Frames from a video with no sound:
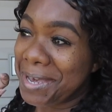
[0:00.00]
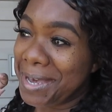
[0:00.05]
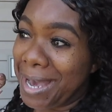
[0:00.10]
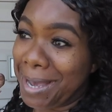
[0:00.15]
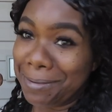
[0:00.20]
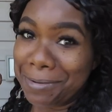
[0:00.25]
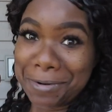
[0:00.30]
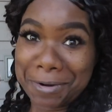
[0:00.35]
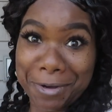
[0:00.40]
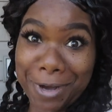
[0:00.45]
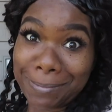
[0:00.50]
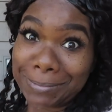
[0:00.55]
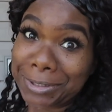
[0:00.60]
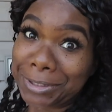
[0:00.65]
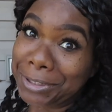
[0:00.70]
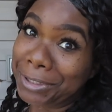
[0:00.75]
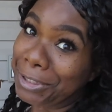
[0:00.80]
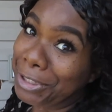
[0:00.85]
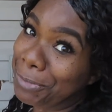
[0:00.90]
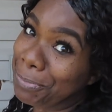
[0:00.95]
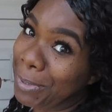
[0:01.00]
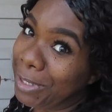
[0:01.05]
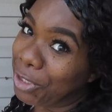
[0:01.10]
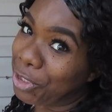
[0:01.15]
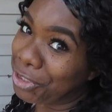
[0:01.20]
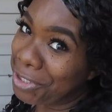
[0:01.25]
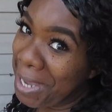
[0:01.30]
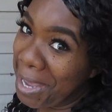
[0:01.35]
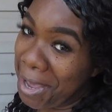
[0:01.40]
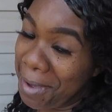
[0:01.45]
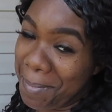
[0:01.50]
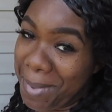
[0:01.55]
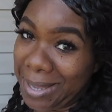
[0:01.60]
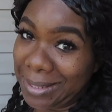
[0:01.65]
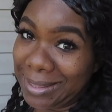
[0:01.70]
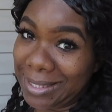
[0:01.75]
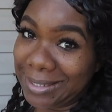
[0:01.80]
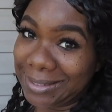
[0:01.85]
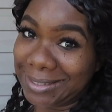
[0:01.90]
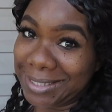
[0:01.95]
You know, I'm still a little bit shy
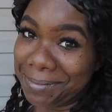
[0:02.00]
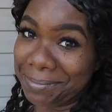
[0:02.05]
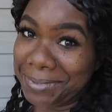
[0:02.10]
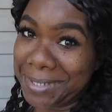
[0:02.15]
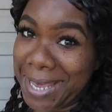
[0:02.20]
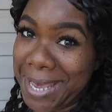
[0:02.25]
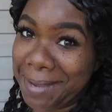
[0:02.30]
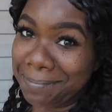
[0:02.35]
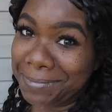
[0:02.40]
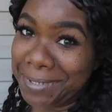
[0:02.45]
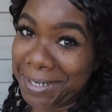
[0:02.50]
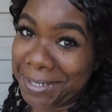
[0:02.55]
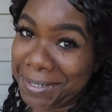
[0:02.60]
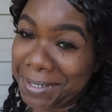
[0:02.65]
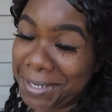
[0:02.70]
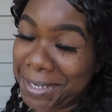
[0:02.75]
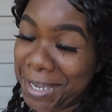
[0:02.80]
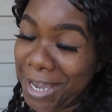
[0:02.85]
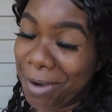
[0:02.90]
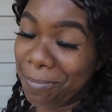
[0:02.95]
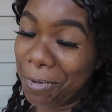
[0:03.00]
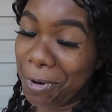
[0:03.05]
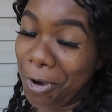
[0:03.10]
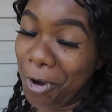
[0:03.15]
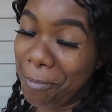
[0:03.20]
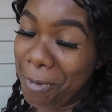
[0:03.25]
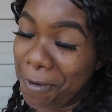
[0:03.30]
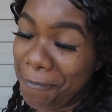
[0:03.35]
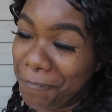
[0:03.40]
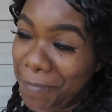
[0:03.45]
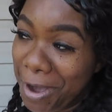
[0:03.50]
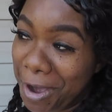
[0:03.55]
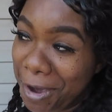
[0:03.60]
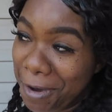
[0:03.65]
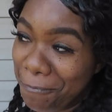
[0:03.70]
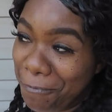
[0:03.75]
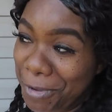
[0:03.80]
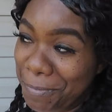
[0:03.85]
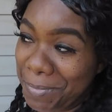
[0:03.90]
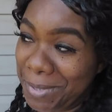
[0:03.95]
about that sometimes, taking a camera on my
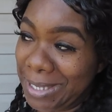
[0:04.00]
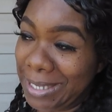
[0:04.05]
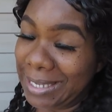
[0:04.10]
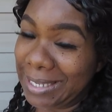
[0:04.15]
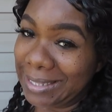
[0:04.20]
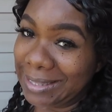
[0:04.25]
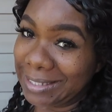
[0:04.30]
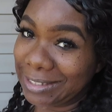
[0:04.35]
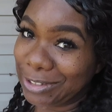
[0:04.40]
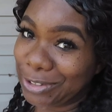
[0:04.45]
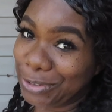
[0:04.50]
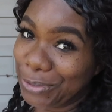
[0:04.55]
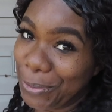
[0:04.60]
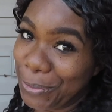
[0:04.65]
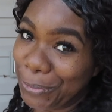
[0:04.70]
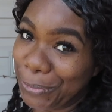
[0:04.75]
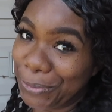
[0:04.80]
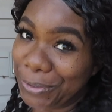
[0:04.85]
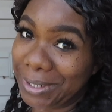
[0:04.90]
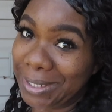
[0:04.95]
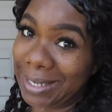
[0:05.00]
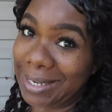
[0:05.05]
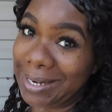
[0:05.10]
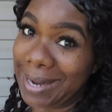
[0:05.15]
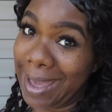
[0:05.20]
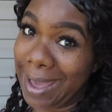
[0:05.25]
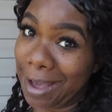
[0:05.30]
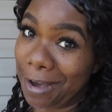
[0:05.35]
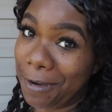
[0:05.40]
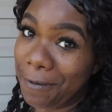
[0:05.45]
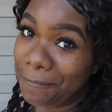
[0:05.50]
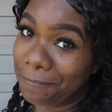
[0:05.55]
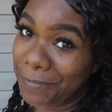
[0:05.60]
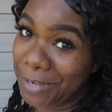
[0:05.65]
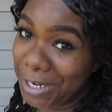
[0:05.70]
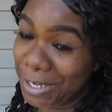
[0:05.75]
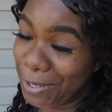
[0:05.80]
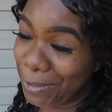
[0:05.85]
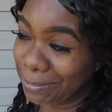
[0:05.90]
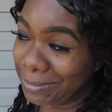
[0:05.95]
phone with me in the store and out
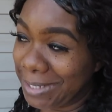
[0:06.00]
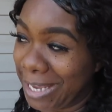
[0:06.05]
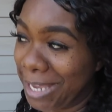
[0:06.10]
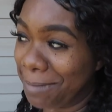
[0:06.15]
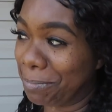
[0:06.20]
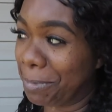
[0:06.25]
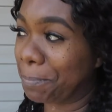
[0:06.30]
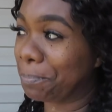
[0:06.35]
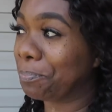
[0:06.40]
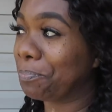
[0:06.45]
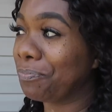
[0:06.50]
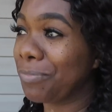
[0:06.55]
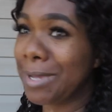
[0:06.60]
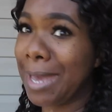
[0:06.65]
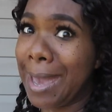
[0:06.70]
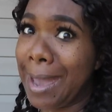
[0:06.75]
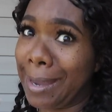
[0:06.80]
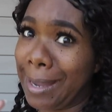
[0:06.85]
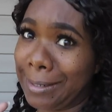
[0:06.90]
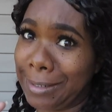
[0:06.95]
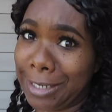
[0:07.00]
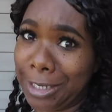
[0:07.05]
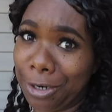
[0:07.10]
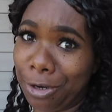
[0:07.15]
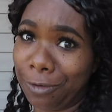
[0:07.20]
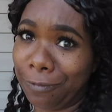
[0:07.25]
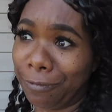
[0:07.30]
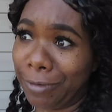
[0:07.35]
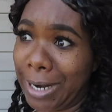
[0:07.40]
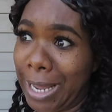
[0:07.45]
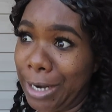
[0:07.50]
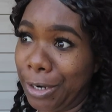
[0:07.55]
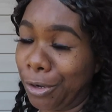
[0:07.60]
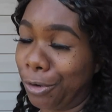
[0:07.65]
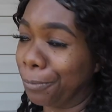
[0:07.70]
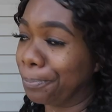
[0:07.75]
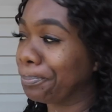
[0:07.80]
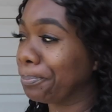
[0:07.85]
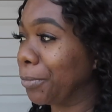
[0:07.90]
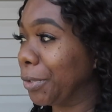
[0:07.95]
videotaping. I got to get over it, I
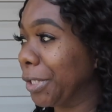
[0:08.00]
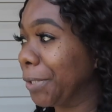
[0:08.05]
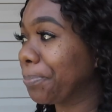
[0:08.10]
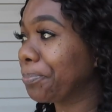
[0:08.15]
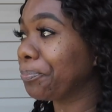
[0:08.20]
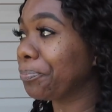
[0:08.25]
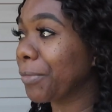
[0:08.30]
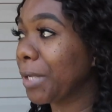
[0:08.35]
know. But